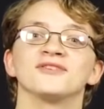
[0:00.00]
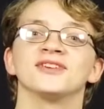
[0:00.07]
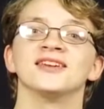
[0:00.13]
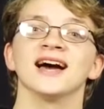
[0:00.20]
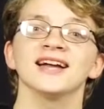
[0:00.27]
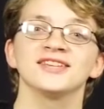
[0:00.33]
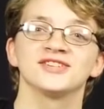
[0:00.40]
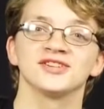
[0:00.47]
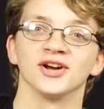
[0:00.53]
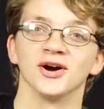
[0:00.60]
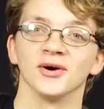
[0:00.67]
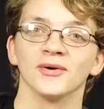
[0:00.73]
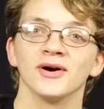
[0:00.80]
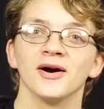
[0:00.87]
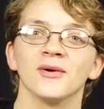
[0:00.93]
for tonight's
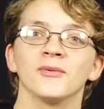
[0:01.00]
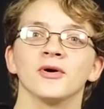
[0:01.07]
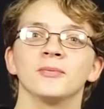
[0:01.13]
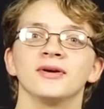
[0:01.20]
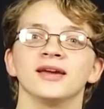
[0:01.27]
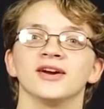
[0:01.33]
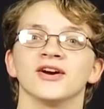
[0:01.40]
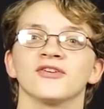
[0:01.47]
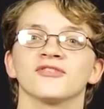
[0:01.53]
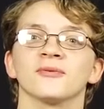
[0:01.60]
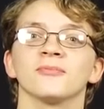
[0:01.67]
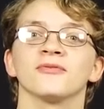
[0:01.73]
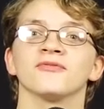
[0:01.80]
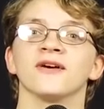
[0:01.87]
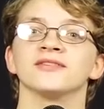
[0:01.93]
show, we'll be hearing
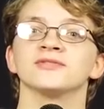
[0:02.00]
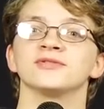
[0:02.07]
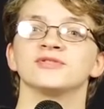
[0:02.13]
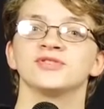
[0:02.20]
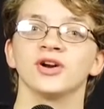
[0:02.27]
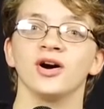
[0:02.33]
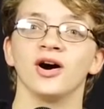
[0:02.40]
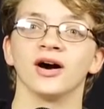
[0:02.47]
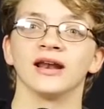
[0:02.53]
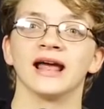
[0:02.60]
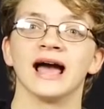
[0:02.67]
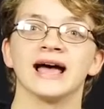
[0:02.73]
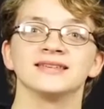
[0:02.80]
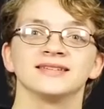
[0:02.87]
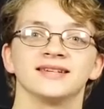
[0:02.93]
from Professor
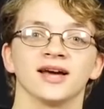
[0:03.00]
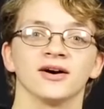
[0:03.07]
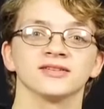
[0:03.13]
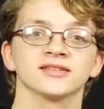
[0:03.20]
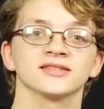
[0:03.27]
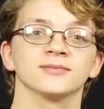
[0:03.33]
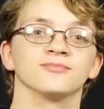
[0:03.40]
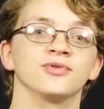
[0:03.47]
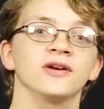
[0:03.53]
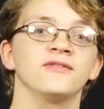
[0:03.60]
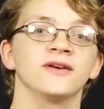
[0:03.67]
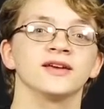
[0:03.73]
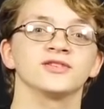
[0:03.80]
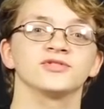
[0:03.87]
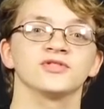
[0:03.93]
John as he tells us a
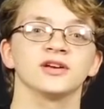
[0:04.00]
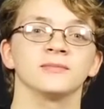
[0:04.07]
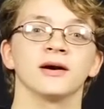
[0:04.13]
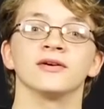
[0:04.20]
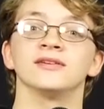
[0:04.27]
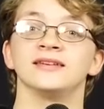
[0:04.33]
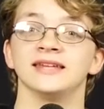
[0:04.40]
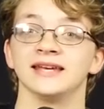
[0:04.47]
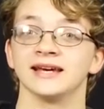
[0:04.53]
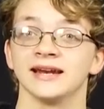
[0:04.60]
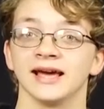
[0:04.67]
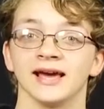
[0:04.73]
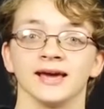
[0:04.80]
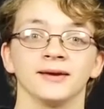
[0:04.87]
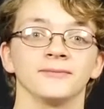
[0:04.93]
brief history about
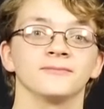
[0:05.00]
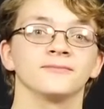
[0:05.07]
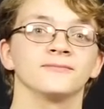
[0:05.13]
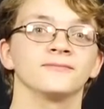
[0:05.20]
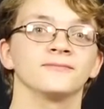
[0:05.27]
DNA.